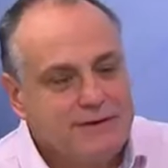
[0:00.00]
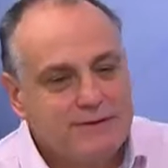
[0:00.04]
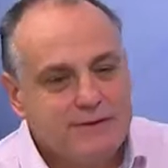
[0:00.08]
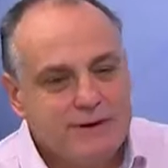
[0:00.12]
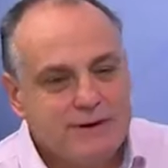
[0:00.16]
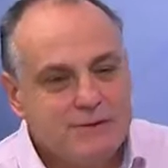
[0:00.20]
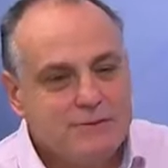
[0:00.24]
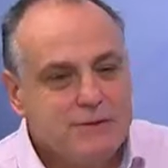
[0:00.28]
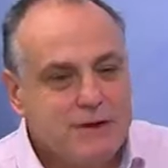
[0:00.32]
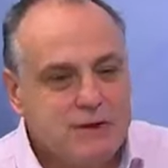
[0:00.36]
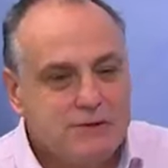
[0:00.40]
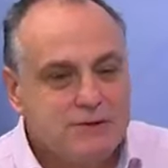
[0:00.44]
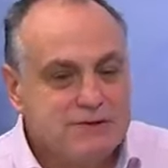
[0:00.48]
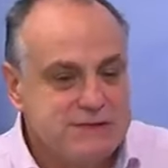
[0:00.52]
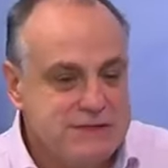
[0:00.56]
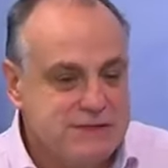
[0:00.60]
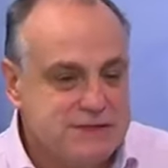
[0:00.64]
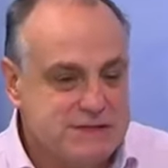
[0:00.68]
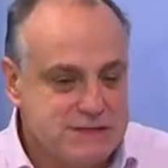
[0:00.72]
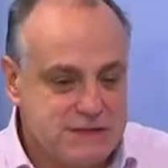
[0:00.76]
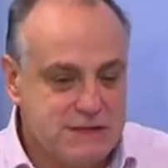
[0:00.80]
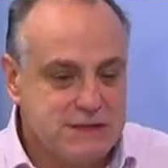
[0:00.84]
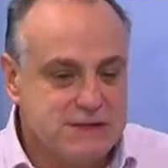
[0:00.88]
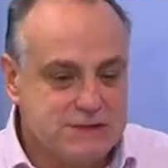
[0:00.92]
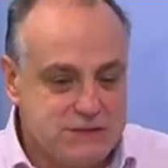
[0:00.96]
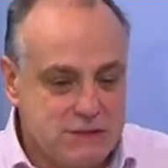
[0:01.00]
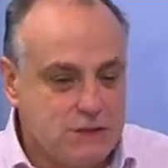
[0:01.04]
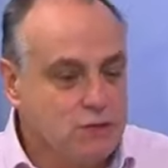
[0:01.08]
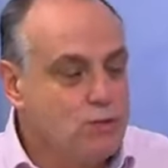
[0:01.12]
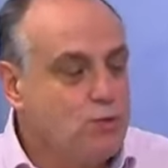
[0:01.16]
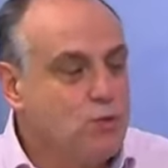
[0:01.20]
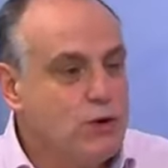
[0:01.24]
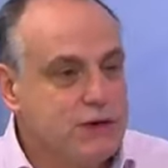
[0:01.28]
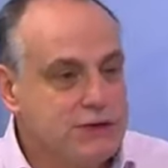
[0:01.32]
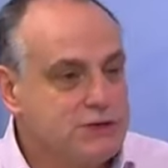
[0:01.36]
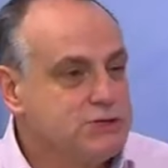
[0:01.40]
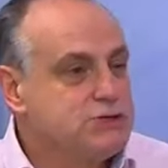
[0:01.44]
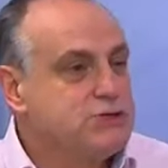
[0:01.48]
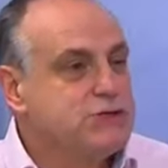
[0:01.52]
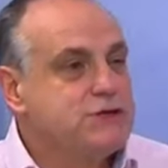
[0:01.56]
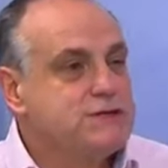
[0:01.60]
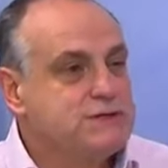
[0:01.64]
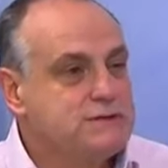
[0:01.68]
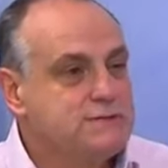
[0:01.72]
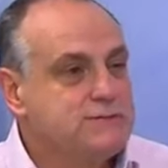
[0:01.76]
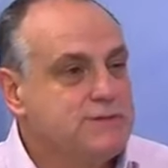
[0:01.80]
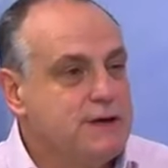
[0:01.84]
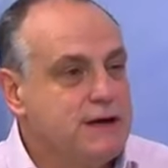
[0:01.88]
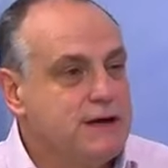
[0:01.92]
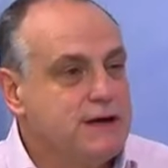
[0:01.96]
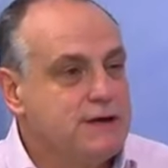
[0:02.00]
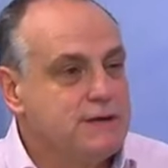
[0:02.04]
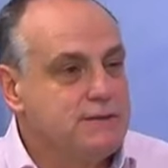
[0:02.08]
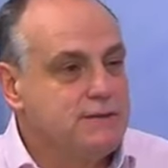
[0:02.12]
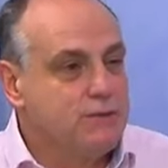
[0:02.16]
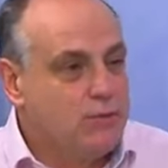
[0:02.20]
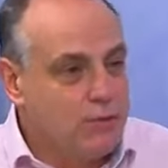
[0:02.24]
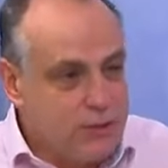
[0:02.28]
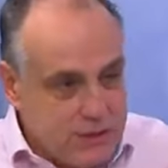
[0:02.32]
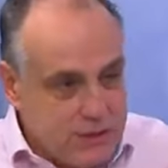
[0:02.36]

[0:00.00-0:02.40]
Great, because it's on one sheet of paper.